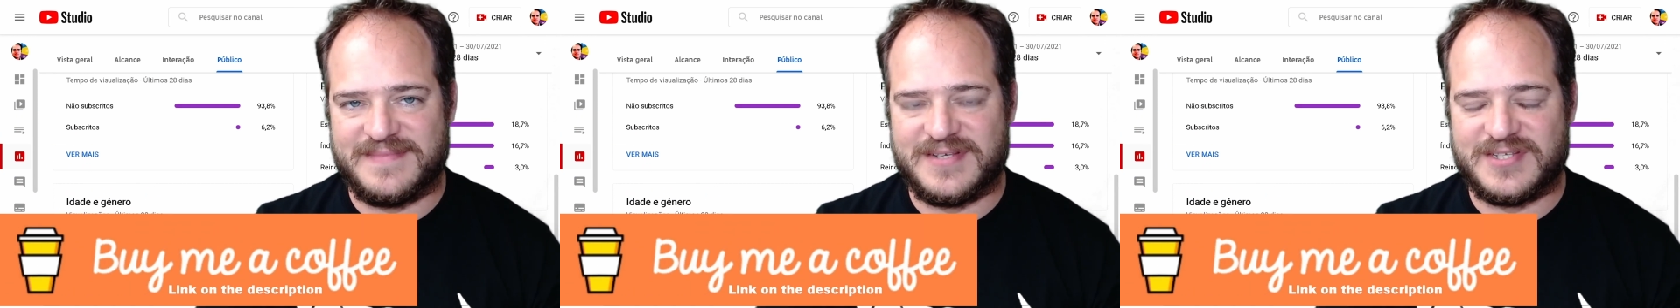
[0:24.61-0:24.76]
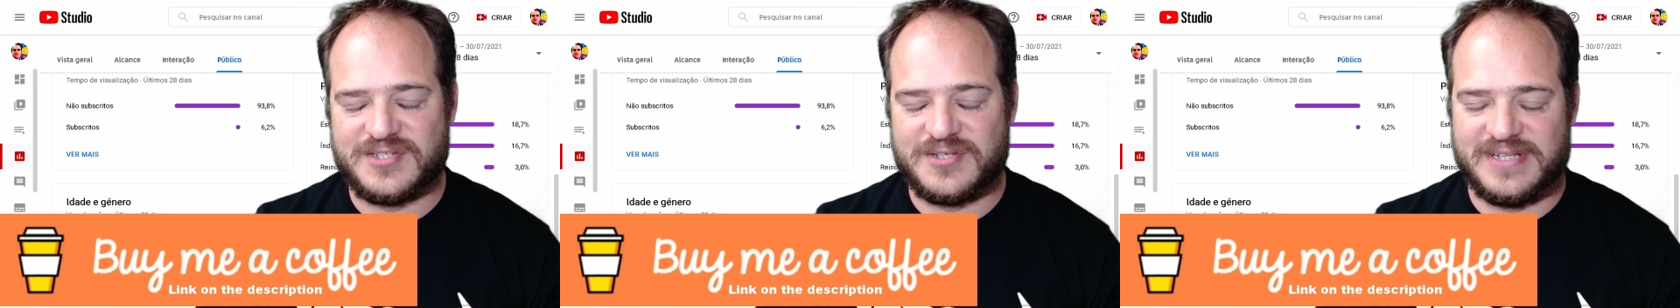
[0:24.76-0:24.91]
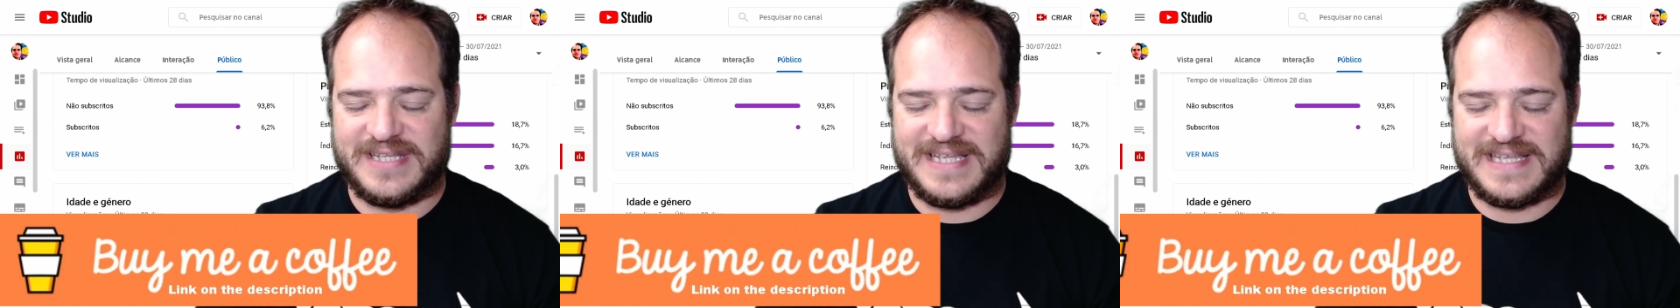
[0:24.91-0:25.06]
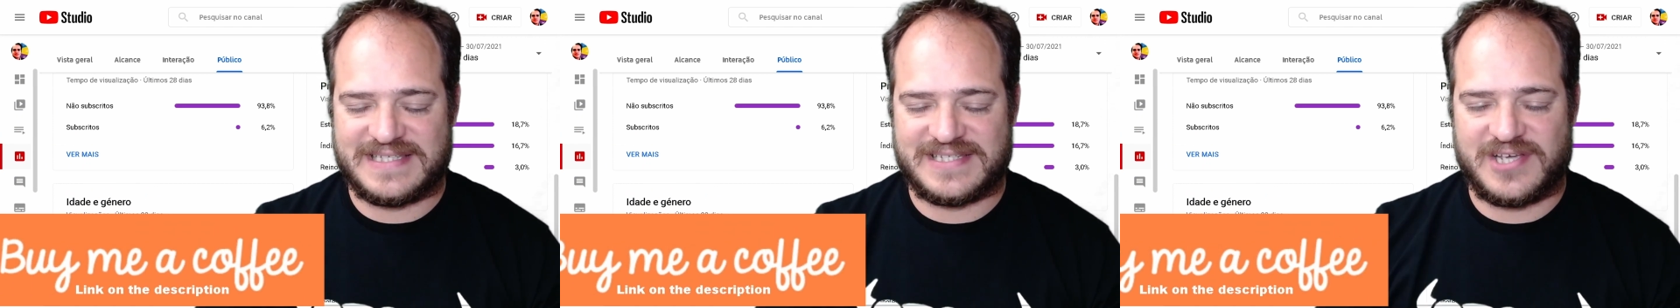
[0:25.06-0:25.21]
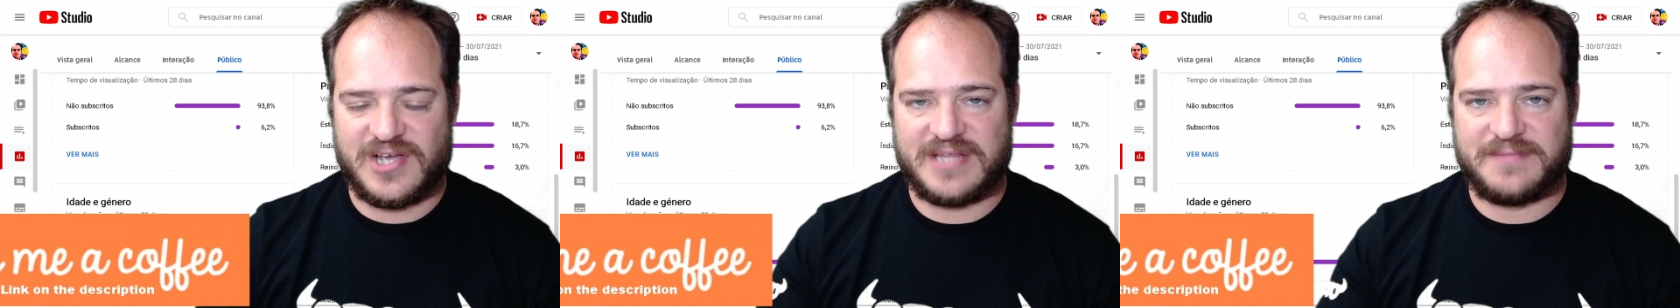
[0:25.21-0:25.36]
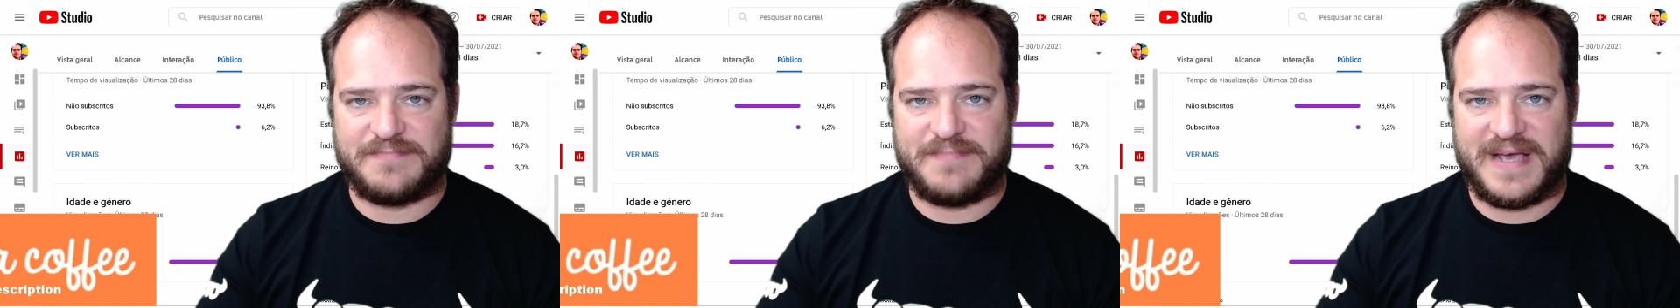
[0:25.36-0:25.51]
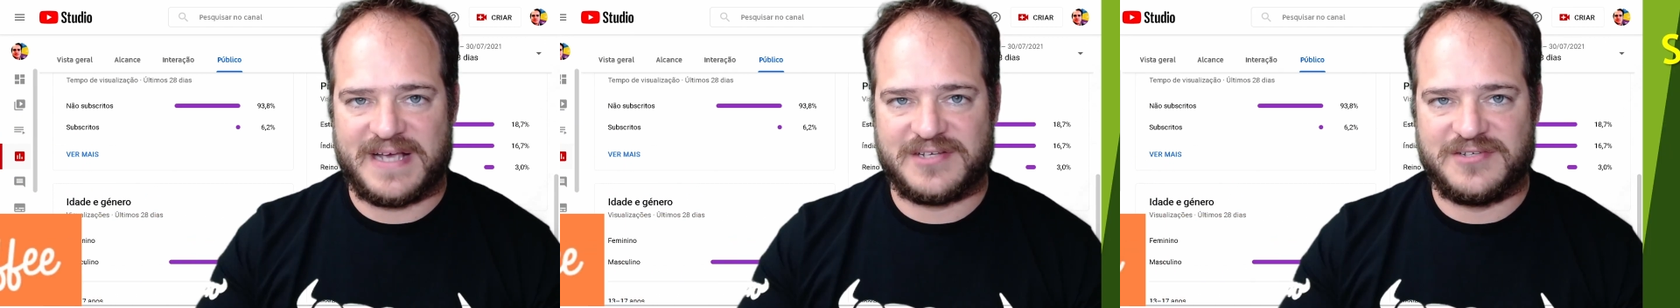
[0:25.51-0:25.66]
So let's
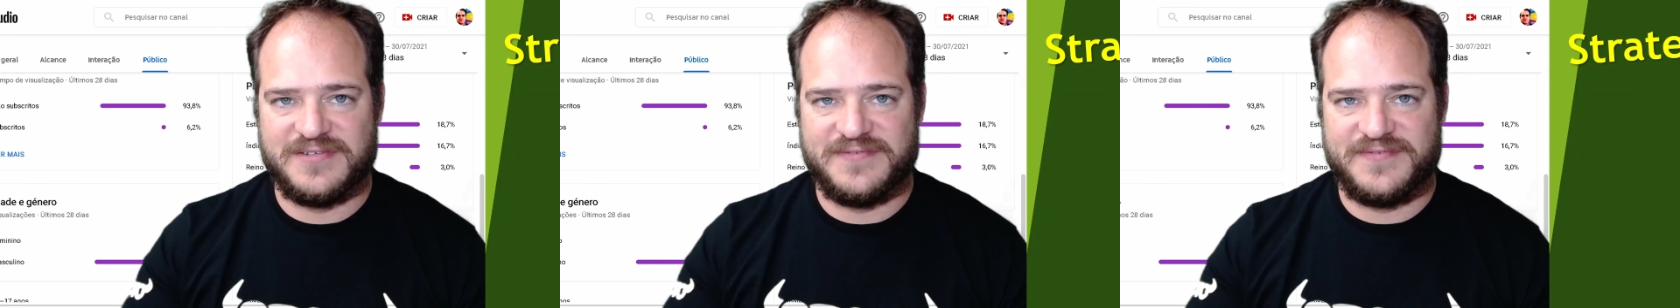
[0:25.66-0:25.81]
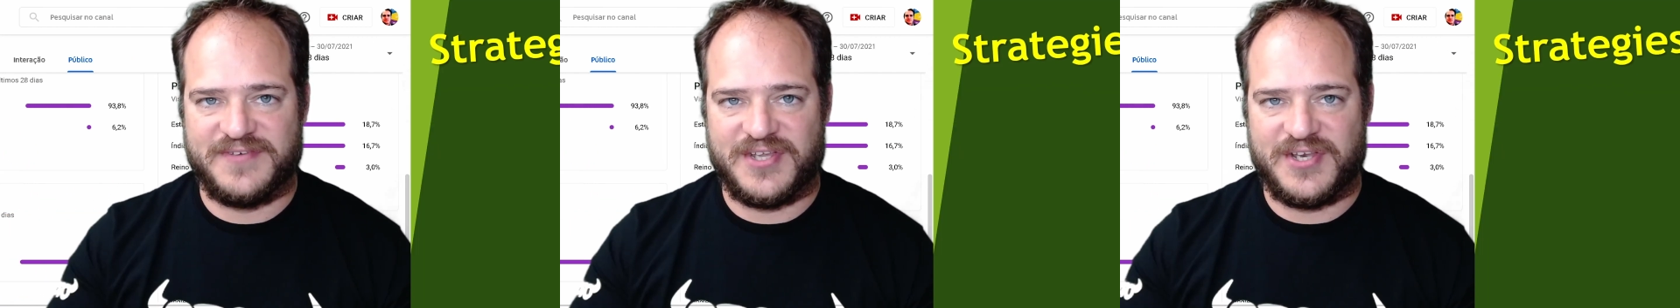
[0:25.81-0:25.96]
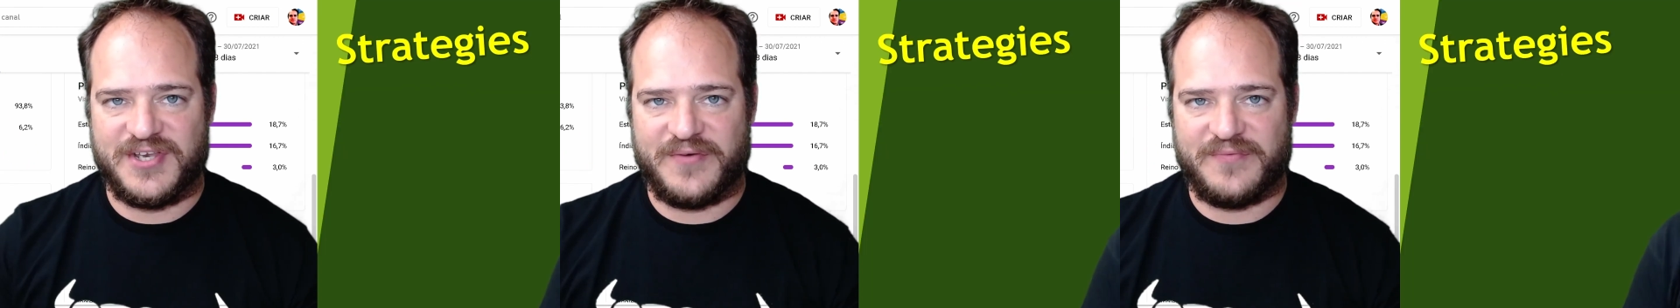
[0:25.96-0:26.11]
get back to the video.